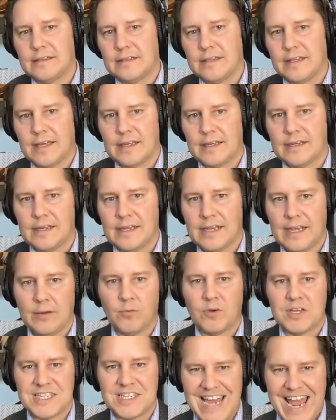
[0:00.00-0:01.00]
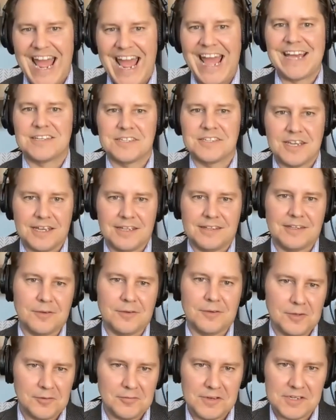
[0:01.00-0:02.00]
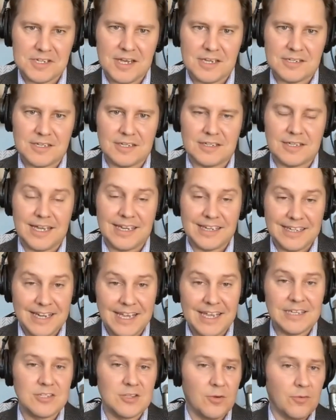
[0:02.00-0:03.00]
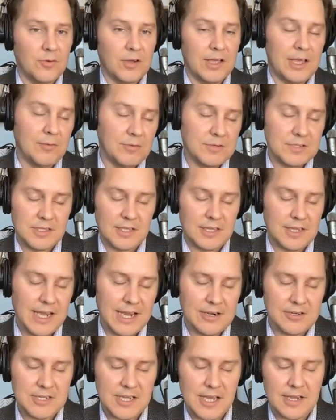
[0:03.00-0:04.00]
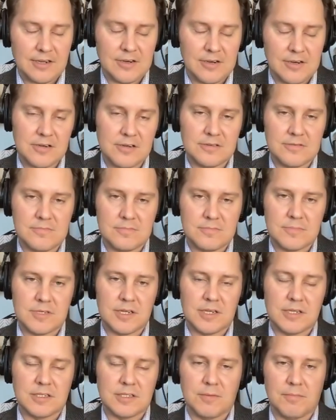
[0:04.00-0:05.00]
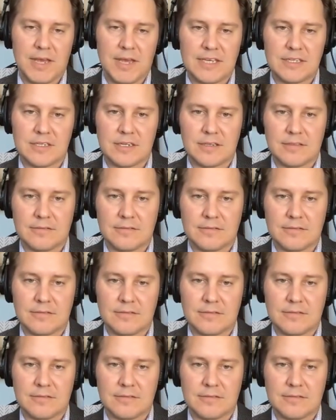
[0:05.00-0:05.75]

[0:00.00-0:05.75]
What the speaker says: that he was asking them to resuscitate. And he was the caretaker. So it's amazing.